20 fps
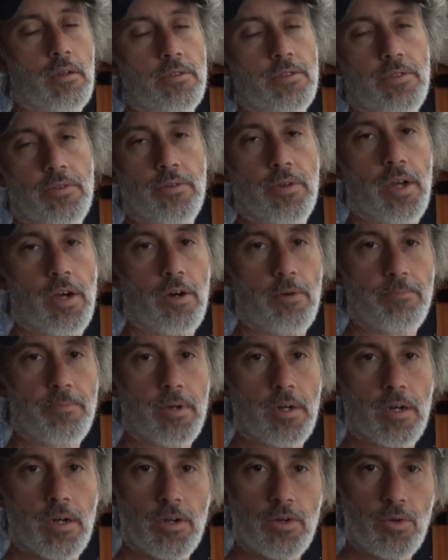to help
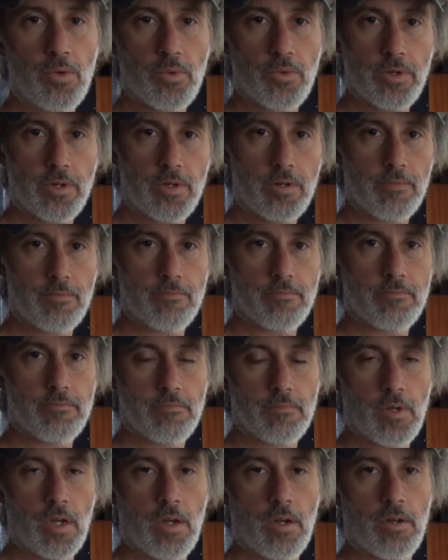uh, cool, the com-
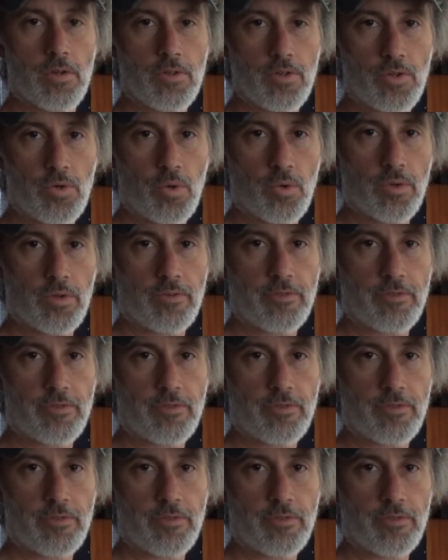cool the